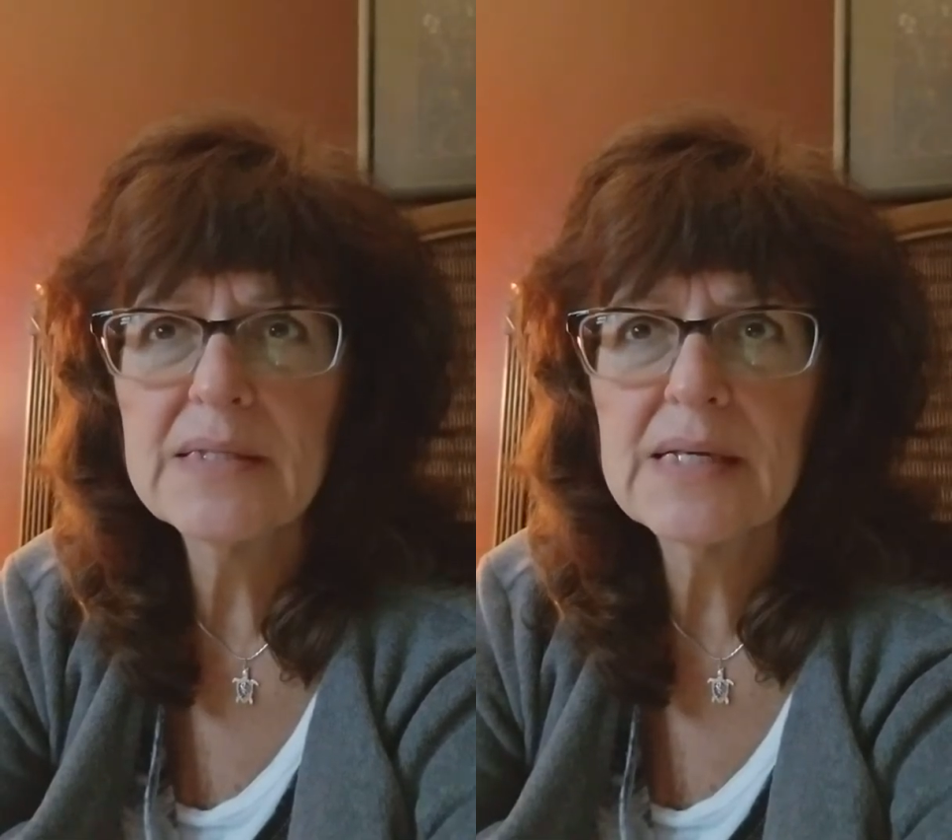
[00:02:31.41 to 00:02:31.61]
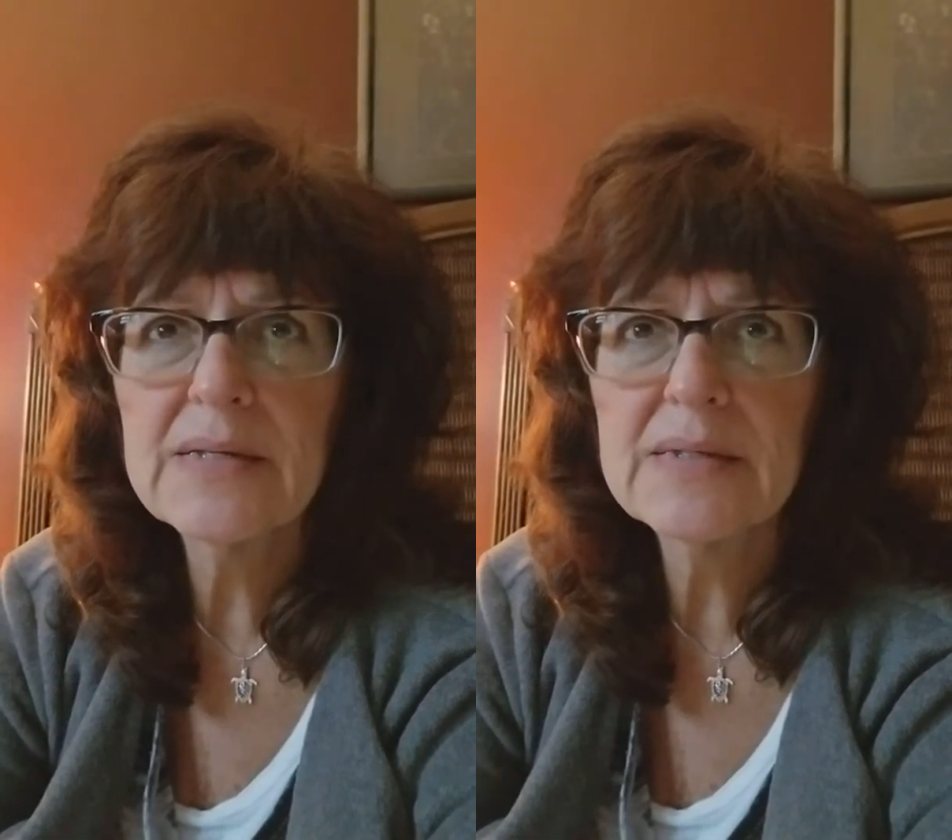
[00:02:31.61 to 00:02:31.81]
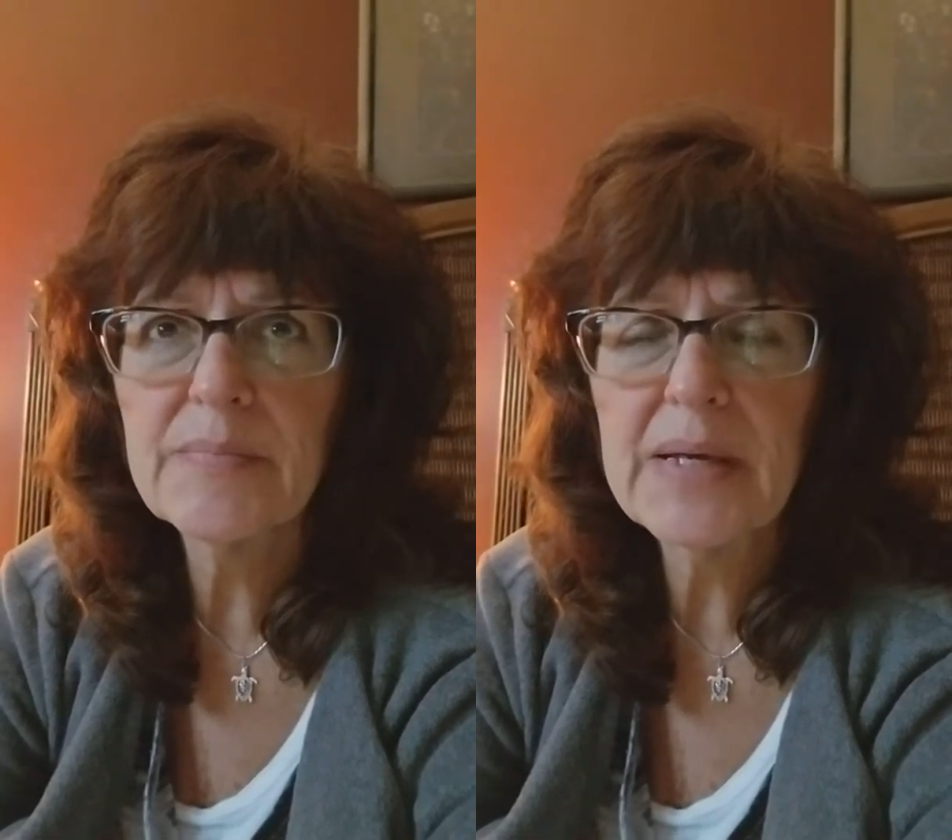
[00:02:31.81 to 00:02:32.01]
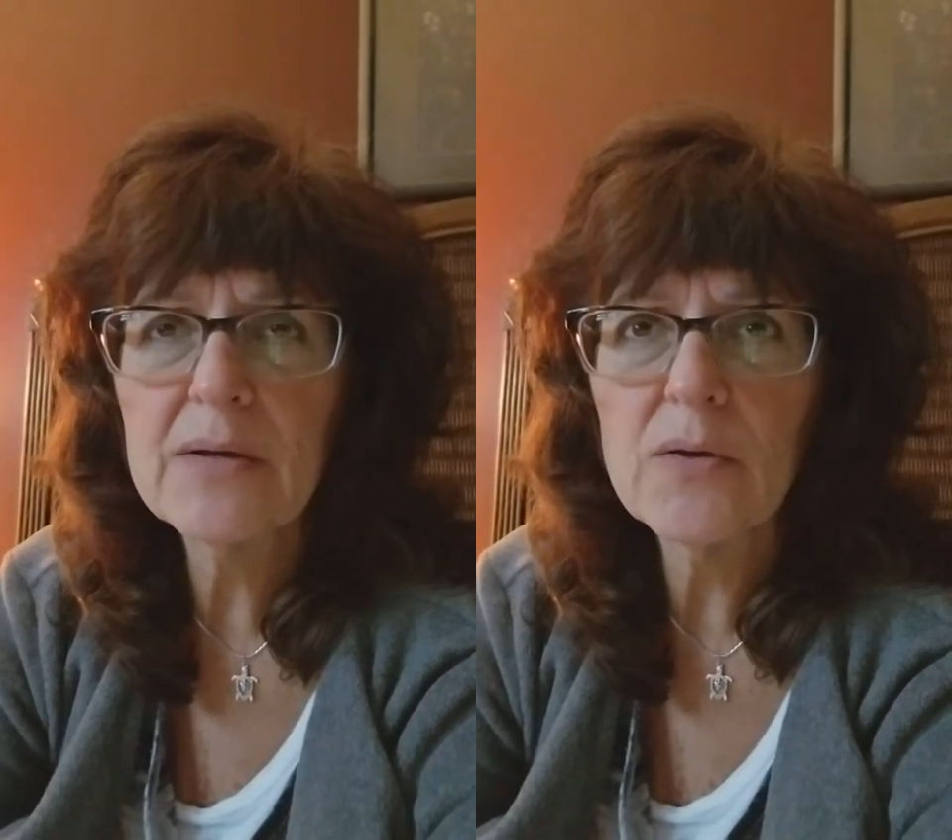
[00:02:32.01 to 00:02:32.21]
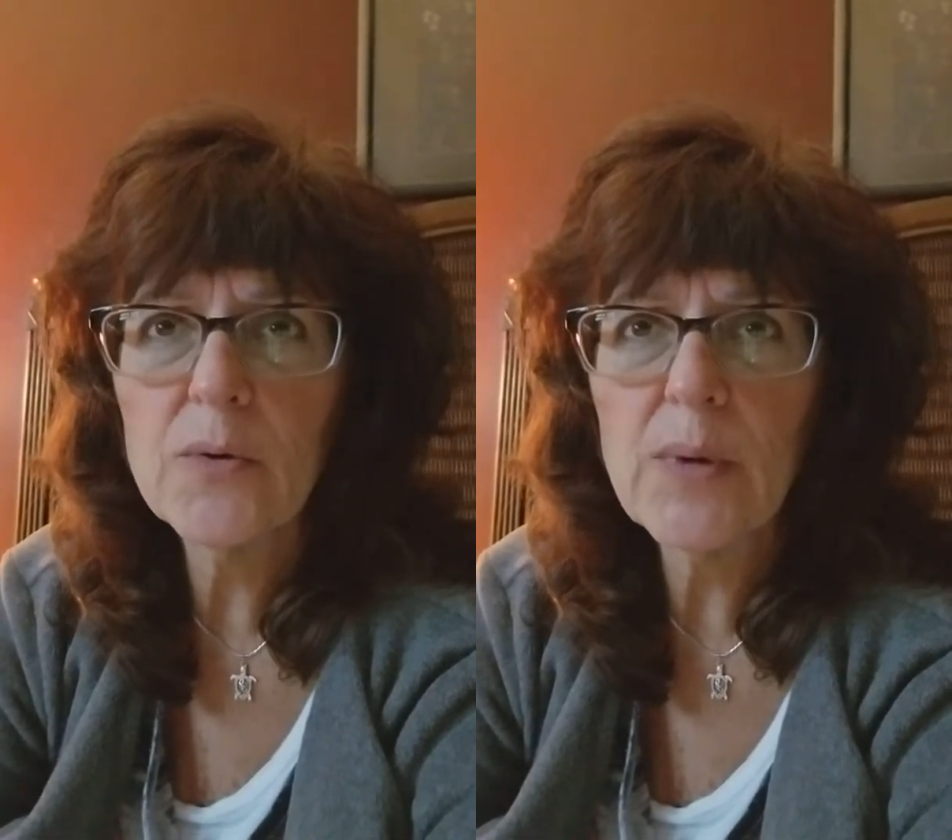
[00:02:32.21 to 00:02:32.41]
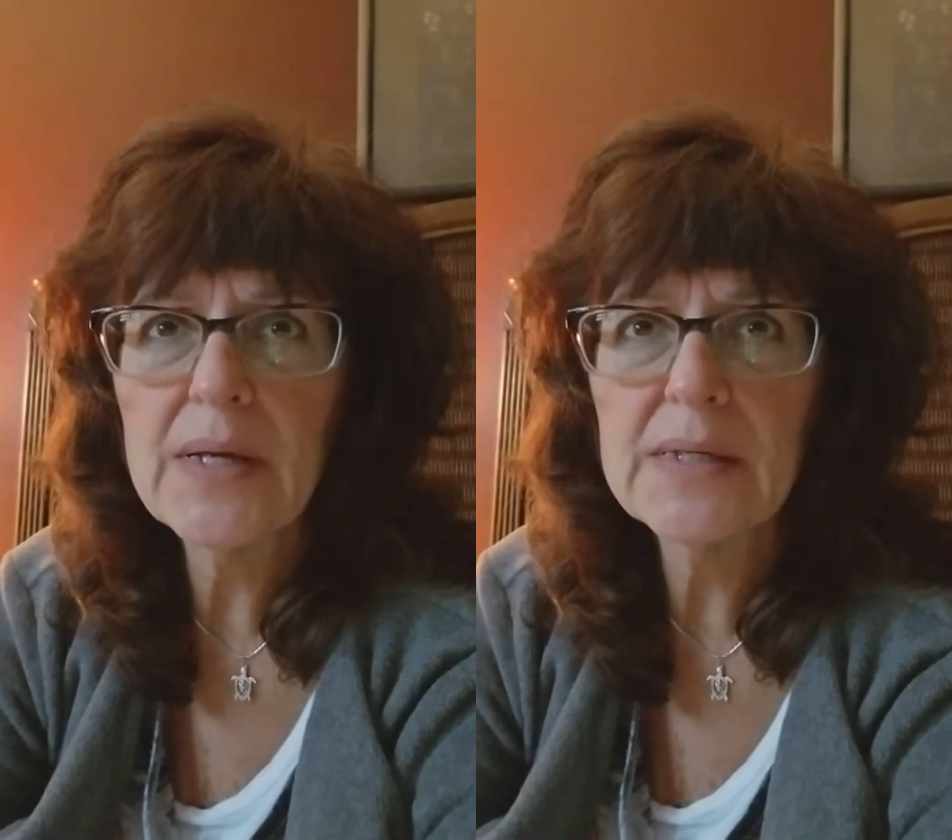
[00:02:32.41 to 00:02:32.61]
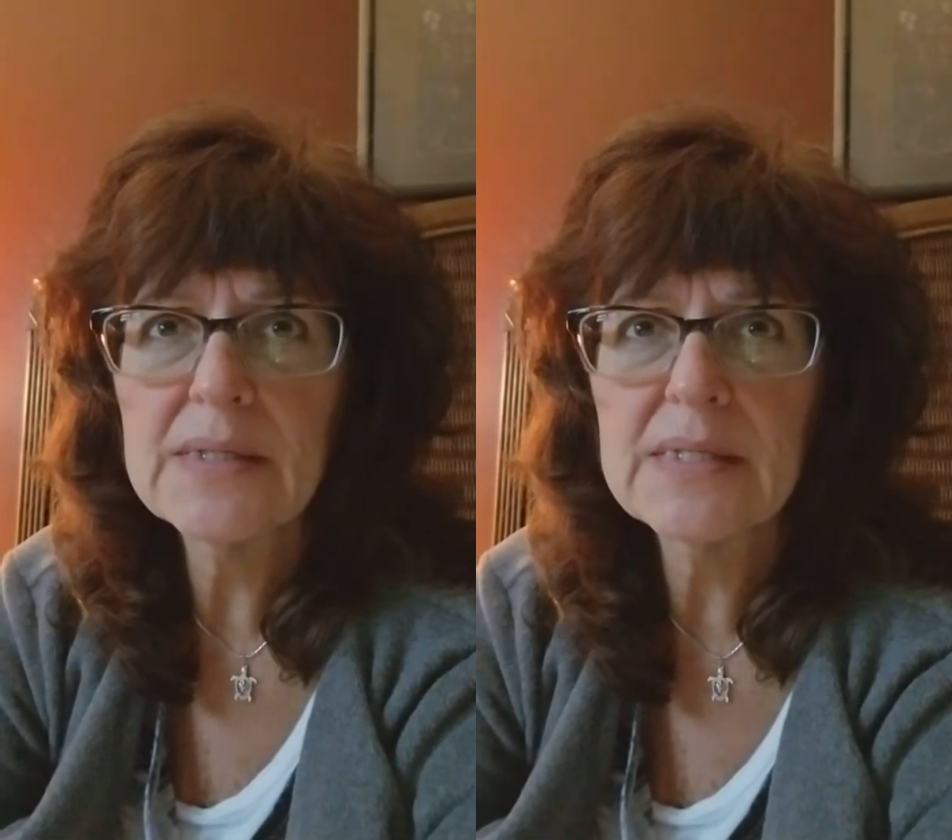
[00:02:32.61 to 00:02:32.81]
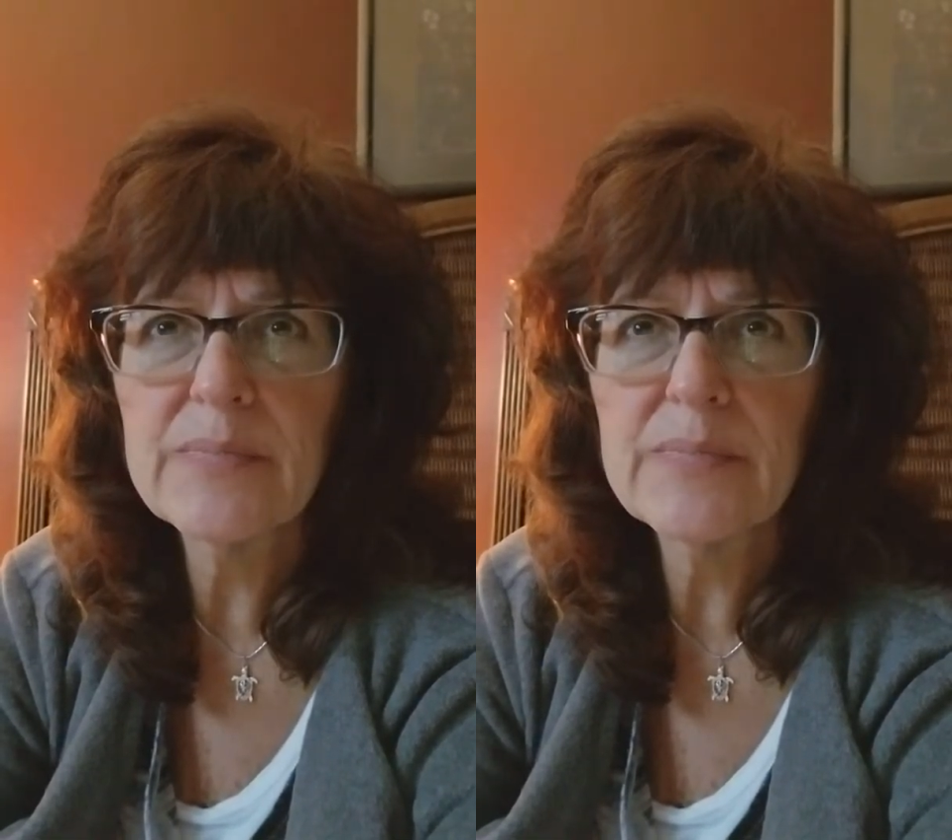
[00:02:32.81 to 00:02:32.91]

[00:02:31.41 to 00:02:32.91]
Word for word: hasn't been horrendous.